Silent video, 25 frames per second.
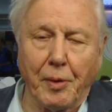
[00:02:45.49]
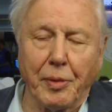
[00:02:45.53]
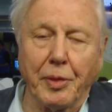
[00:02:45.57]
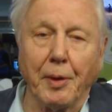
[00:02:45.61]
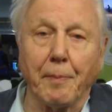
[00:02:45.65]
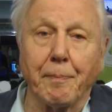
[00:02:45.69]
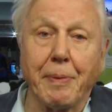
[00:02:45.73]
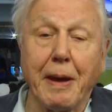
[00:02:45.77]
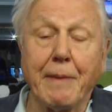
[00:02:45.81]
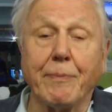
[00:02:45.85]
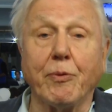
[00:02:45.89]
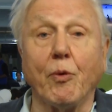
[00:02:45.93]

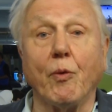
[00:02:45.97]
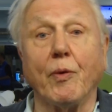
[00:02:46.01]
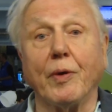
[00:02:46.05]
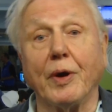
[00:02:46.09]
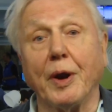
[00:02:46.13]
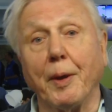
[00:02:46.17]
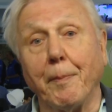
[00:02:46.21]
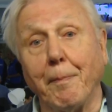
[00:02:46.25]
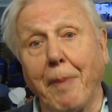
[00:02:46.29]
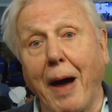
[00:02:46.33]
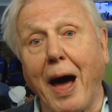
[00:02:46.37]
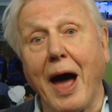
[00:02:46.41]
the people
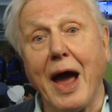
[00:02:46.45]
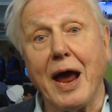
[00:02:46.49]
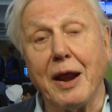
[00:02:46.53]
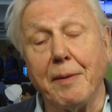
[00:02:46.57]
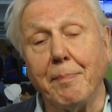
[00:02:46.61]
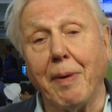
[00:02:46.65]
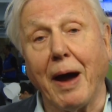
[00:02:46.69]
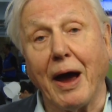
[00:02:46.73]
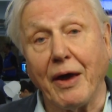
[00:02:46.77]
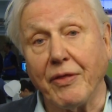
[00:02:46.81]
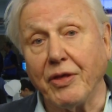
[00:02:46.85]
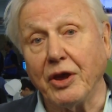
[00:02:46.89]
will
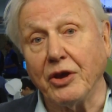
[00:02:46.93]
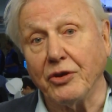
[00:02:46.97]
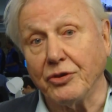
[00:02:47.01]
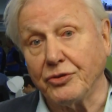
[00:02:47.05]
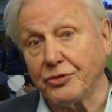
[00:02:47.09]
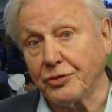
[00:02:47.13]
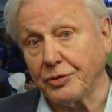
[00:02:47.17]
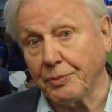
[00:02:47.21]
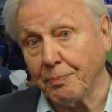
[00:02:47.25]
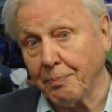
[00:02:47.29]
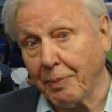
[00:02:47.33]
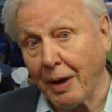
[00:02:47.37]
abide by
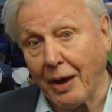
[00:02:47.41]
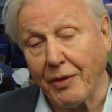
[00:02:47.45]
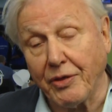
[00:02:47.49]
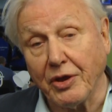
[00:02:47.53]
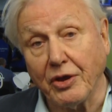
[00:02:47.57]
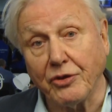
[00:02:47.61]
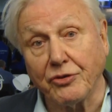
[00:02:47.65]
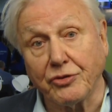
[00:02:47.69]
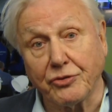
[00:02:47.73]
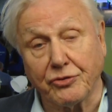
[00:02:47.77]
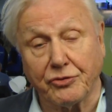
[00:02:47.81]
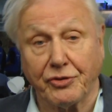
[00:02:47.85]
these by
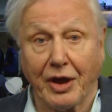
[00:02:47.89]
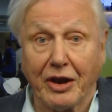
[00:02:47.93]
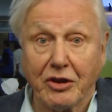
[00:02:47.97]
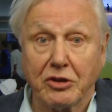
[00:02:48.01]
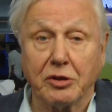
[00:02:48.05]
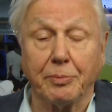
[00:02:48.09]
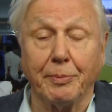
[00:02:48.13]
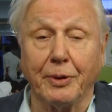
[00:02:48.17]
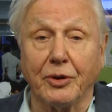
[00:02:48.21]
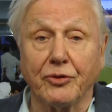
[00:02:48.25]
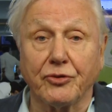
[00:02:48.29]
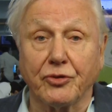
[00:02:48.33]
these
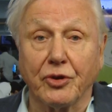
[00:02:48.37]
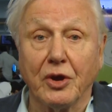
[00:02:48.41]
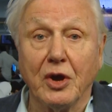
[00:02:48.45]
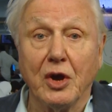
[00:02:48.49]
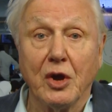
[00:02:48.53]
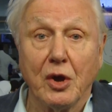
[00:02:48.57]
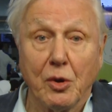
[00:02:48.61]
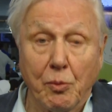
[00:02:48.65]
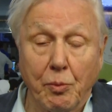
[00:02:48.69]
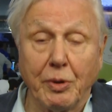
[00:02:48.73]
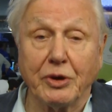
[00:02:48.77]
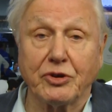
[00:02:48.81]
sentiments,
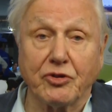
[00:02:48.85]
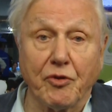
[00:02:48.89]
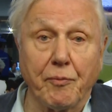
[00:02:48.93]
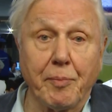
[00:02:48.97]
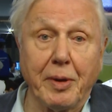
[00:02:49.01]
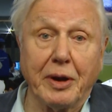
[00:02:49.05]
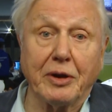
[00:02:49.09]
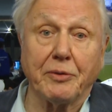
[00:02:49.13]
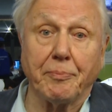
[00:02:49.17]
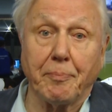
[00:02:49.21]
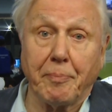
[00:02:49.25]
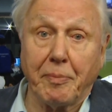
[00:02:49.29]
which have
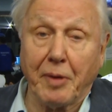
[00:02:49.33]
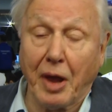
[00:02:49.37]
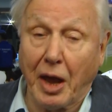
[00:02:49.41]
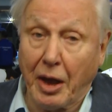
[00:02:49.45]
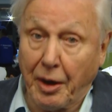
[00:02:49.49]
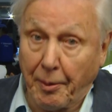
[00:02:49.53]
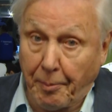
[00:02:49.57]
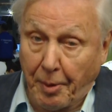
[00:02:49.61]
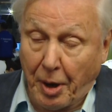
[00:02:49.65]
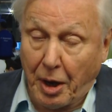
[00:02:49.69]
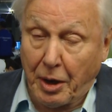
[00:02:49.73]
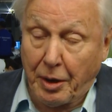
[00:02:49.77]
been
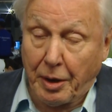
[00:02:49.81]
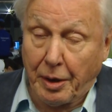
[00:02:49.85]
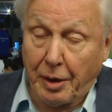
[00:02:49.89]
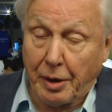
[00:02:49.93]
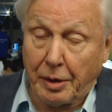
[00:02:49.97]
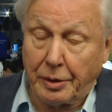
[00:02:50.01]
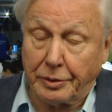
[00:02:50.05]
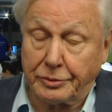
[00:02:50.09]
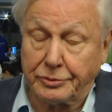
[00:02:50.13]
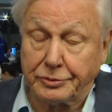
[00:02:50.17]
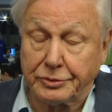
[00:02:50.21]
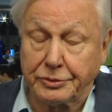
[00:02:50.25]
uh,
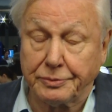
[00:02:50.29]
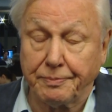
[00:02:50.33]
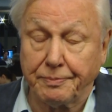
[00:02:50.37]
uh, uh,